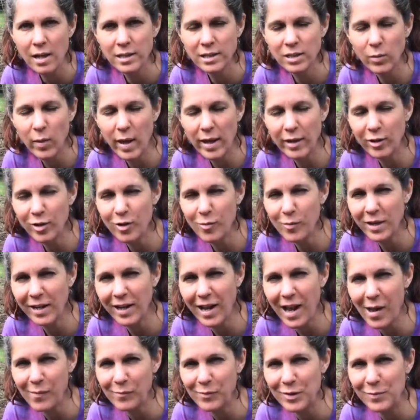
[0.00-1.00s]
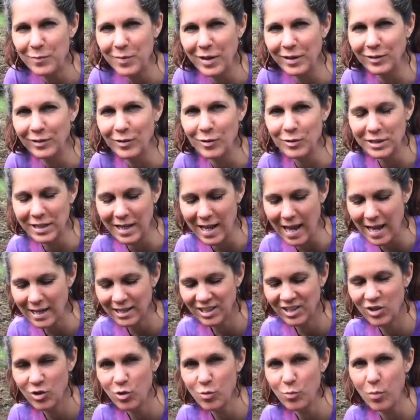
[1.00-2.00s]
So I don't know what happened, but those
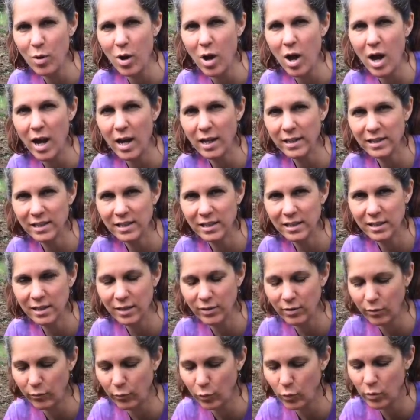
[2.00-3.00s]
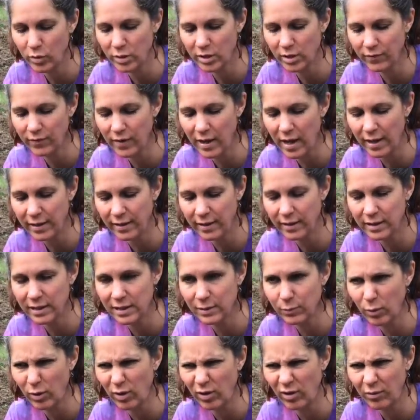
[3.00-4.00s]
last two pots, the roots of the
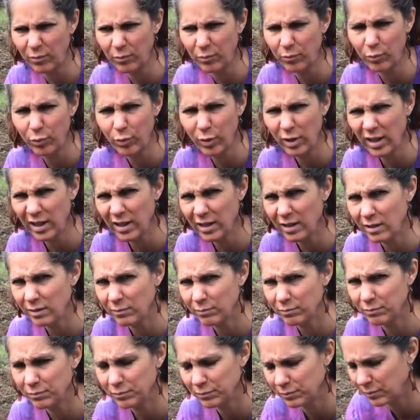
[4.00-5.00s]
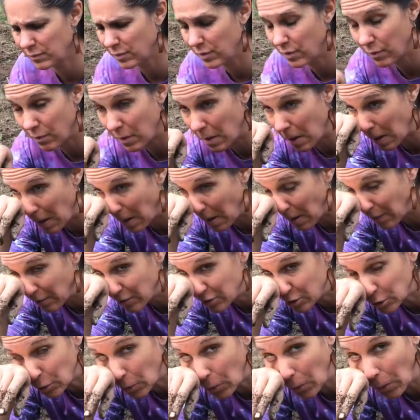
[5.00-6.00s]
onions were pretty uh,
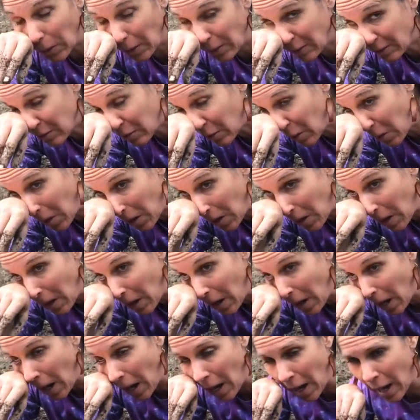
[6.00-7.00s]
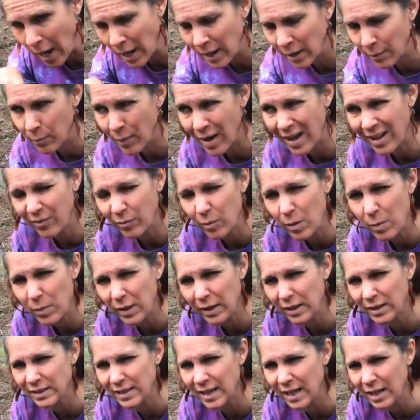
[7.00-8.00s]
short and it might have been
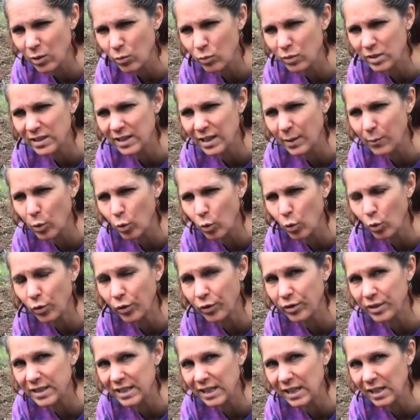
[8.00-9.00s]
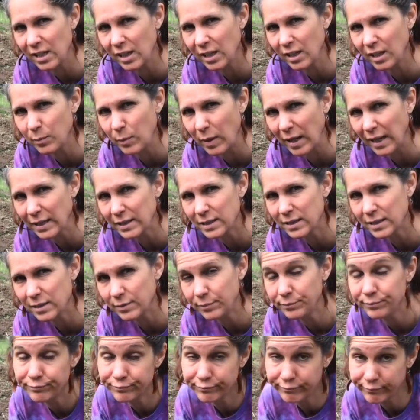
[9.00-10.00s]
because I used some older seedling mix